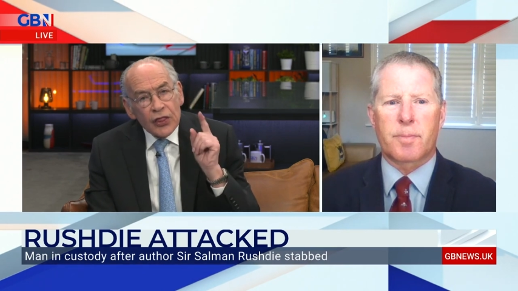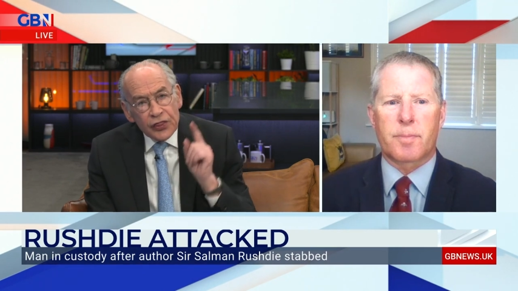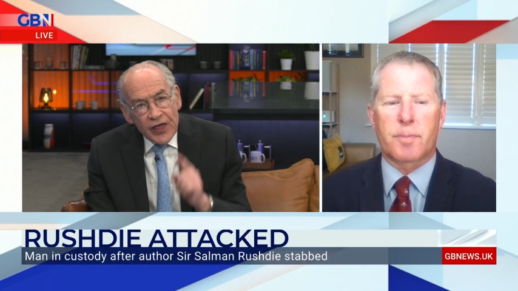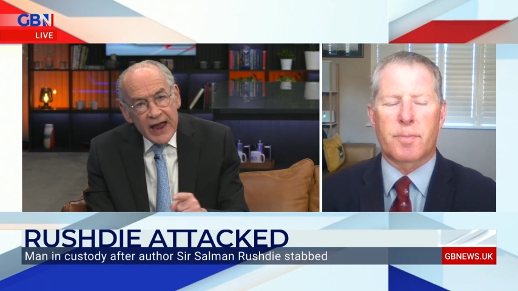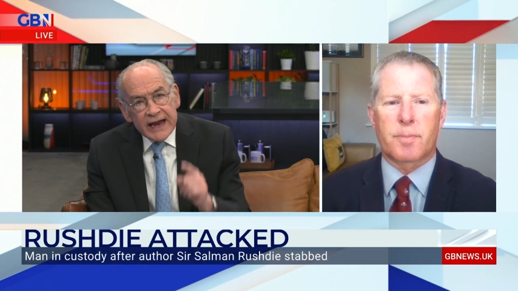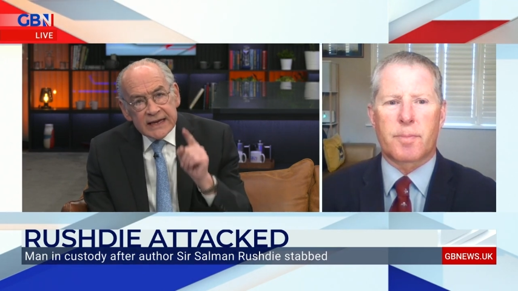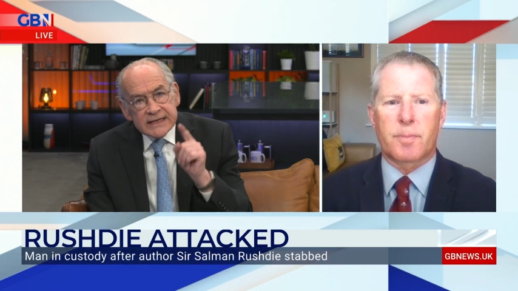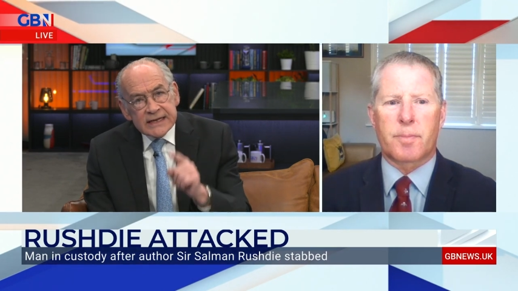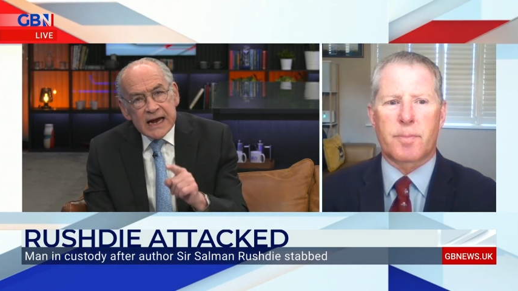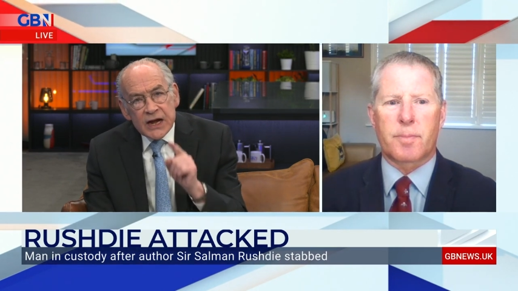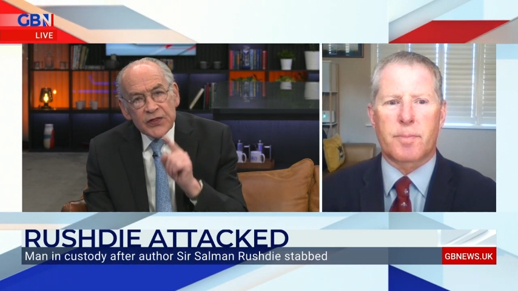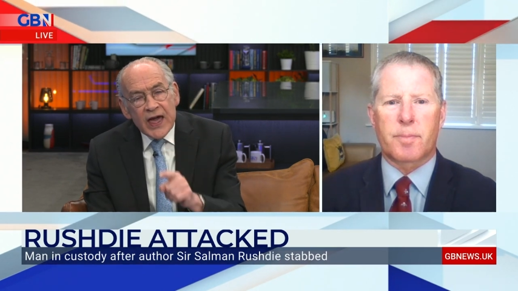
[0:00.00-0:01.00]
Speaker 1: they
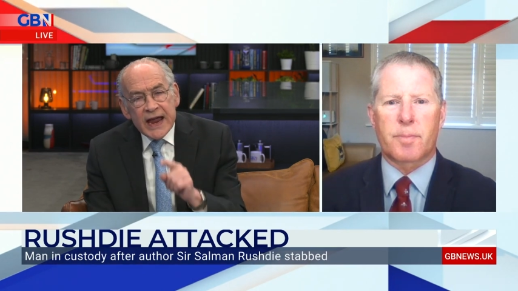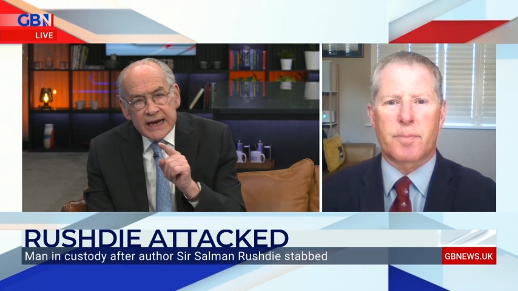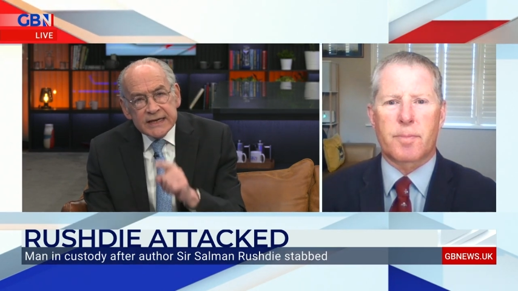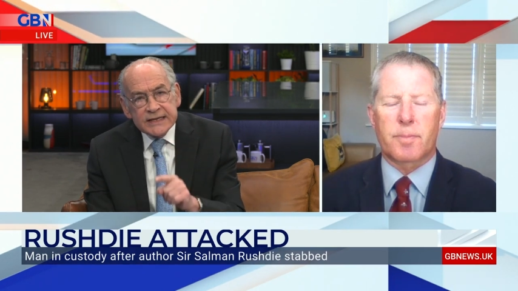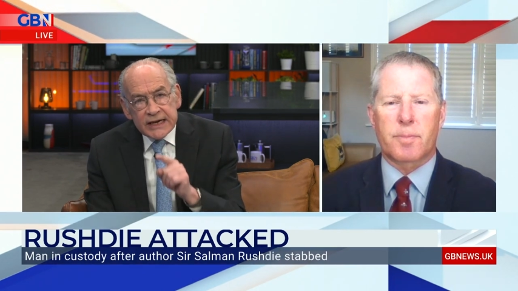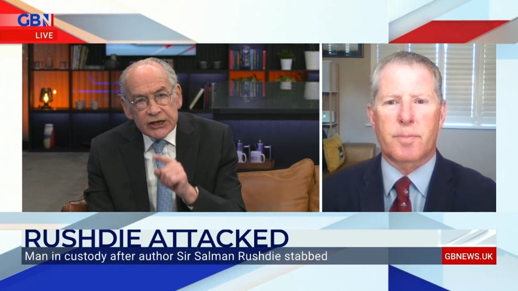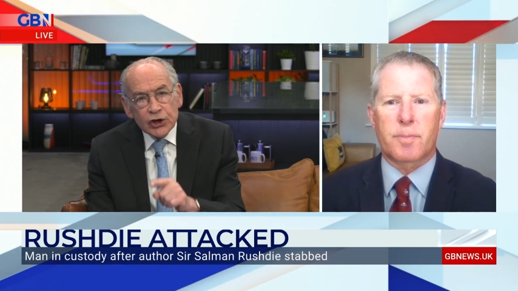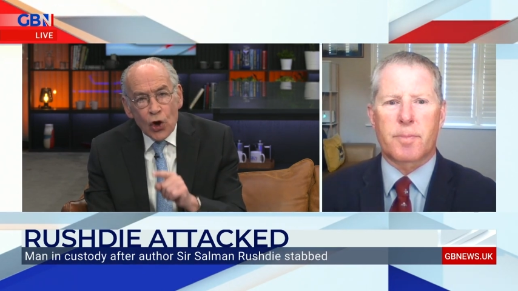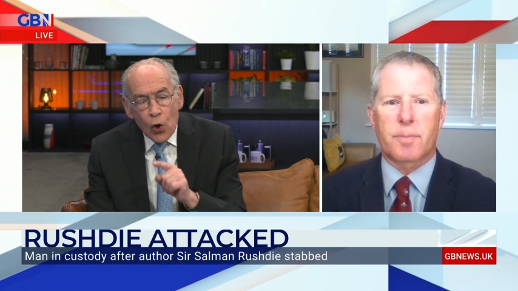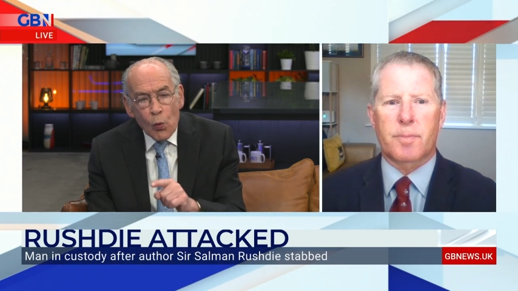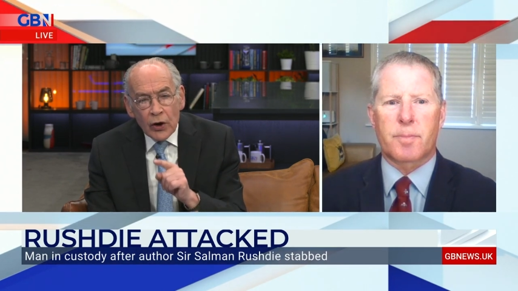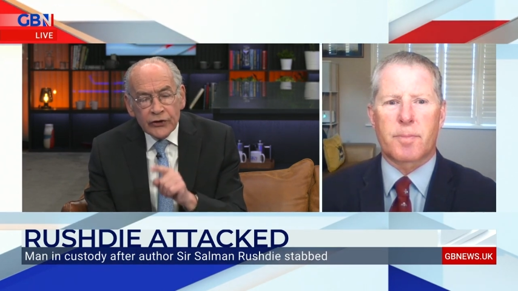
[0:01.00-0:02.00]
said they did
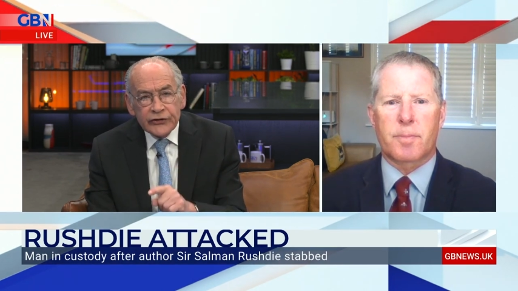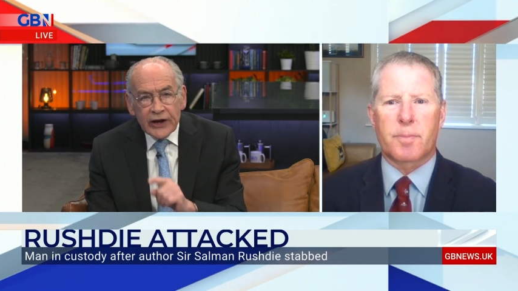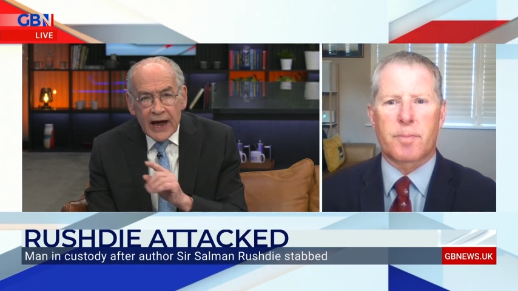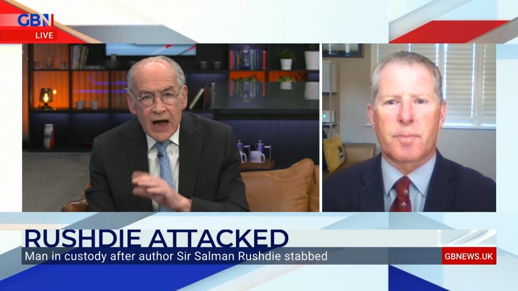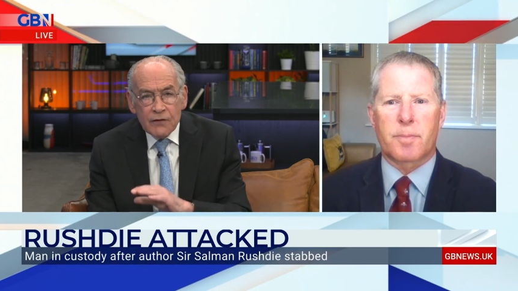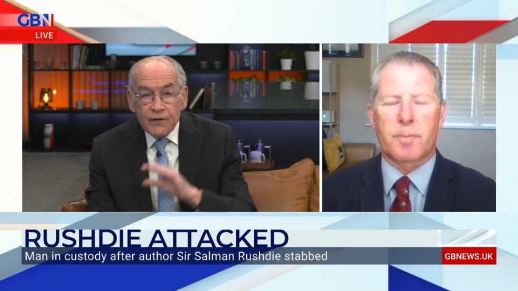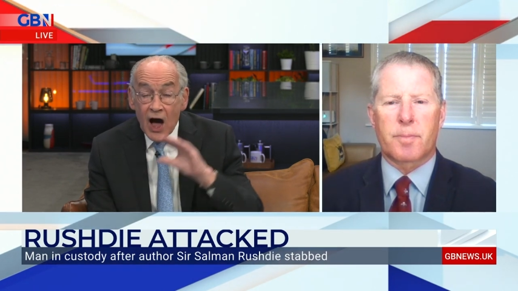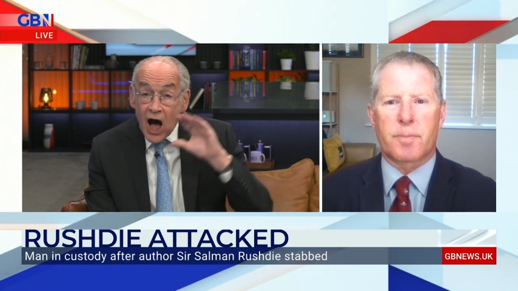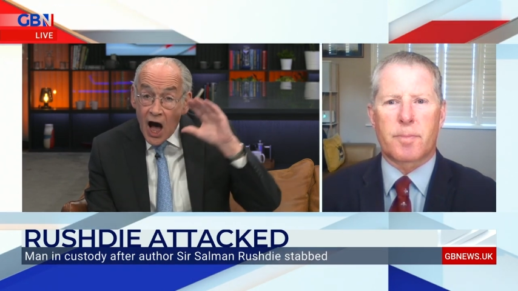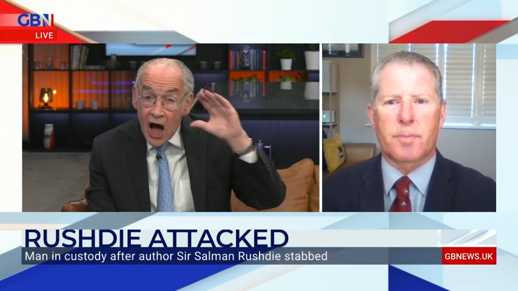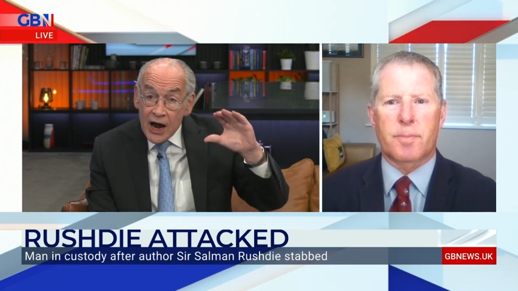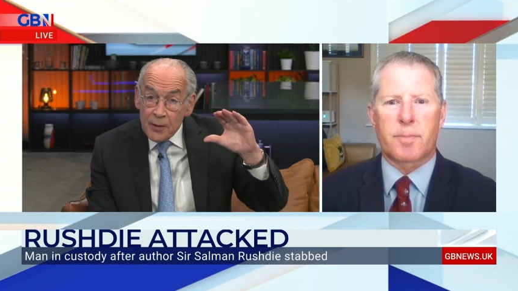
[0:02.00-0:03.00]
not want to have
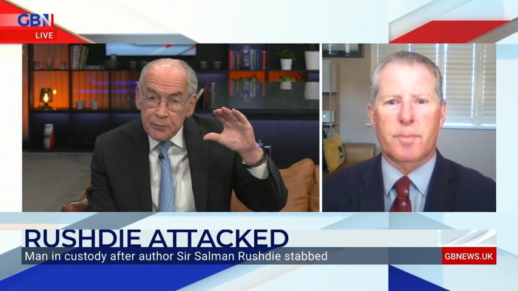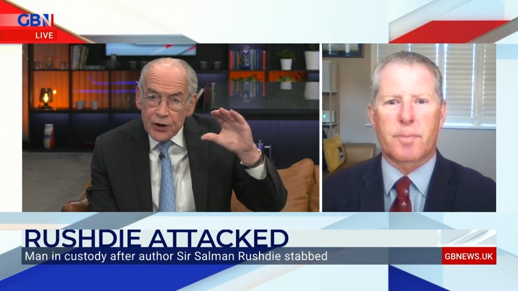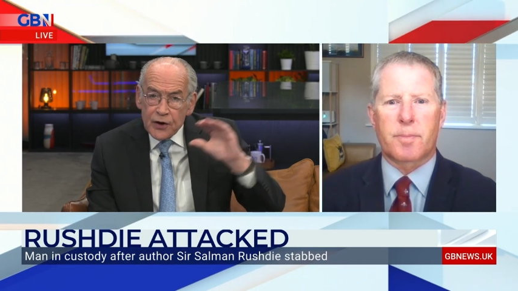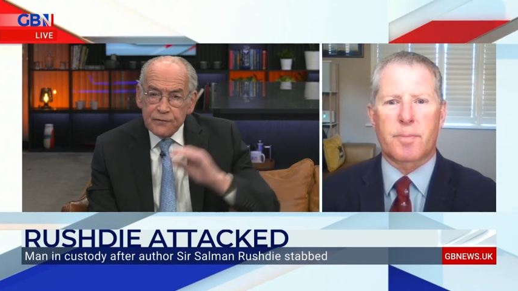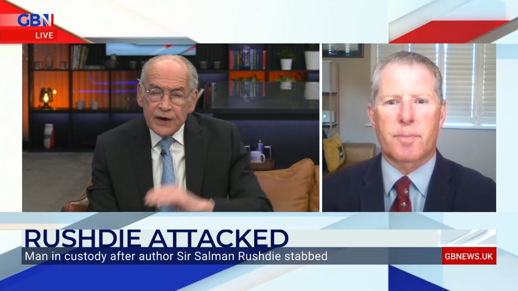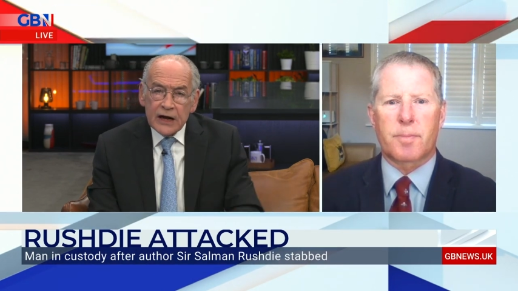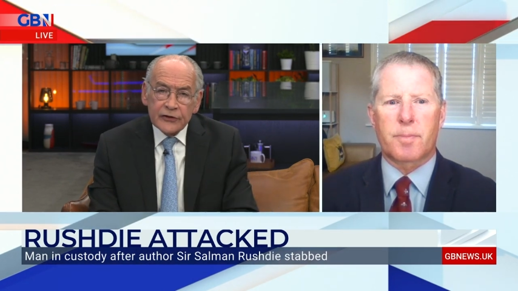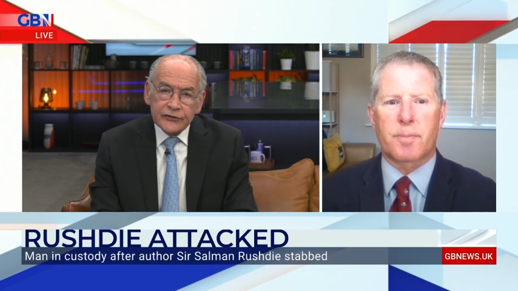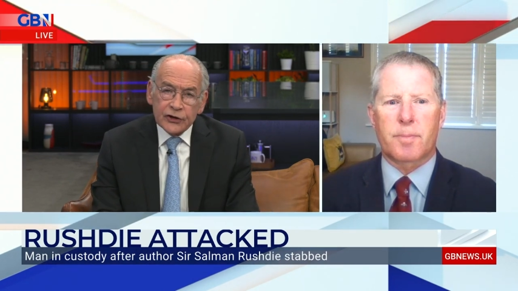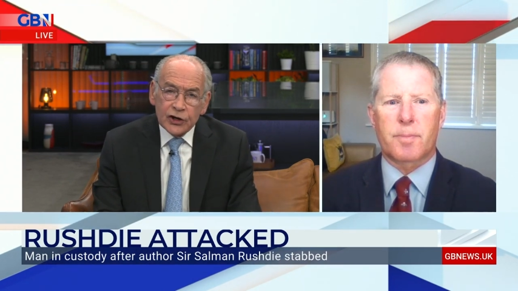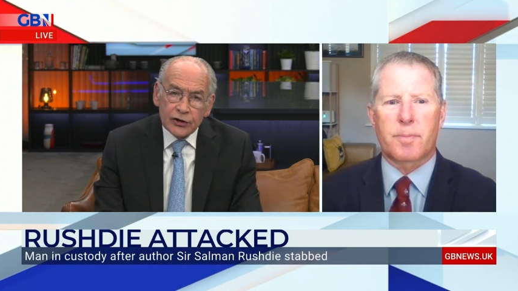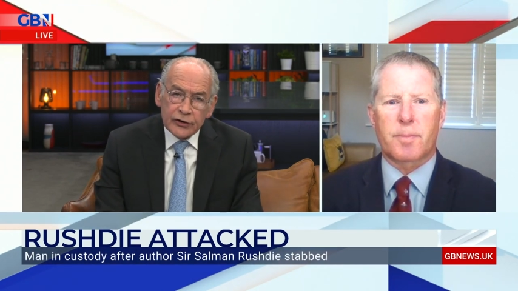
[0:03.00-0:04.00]
higher profile
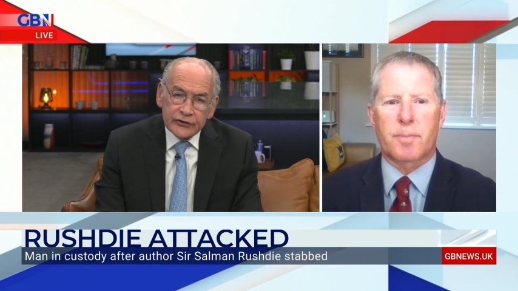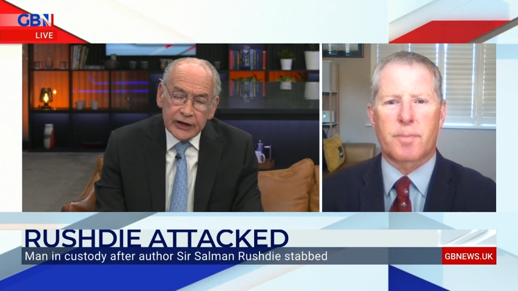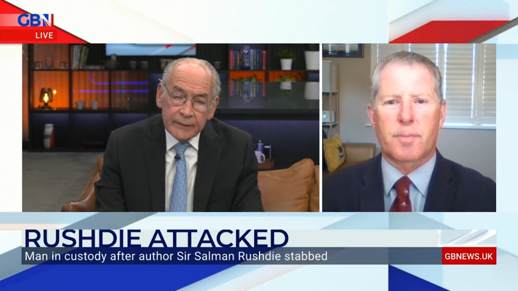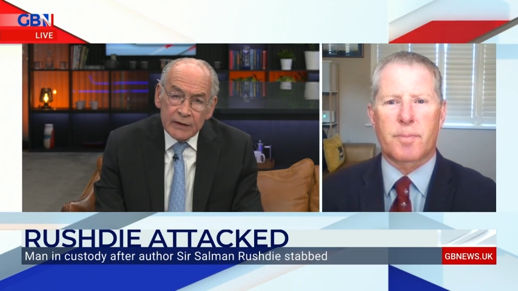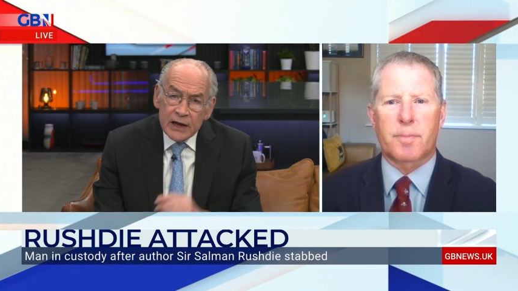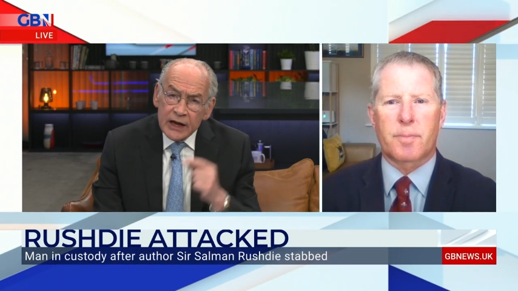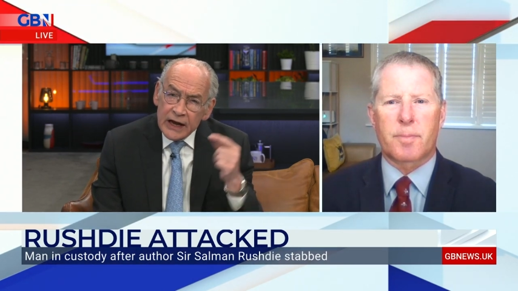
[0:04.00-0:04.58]
security.